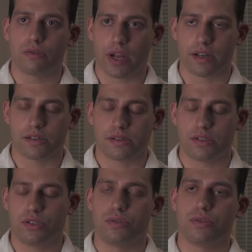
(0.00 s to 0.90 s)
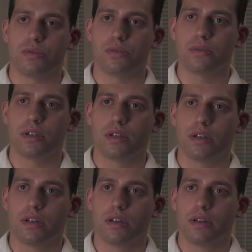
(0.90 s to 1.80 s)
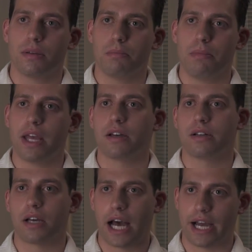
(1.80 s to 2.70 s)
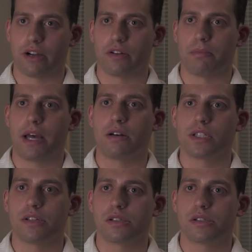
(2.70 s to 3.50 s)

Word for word: grants to make a higher amount.